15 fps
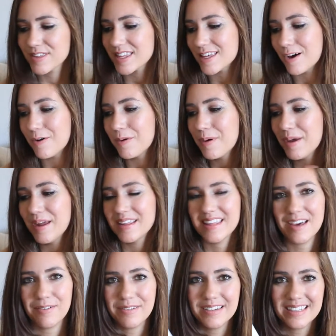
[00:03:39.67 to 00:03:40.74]
So
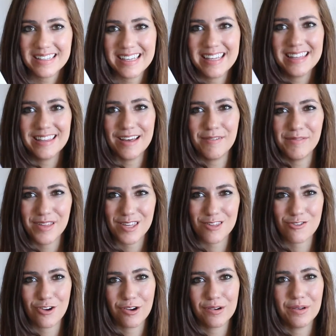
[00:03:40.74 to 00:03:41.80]
definitely love
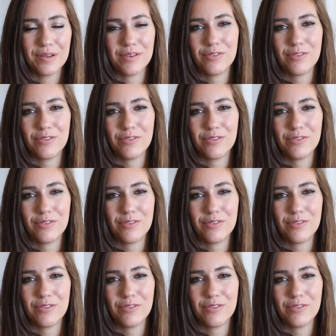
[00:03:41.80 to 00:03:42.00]
this journal.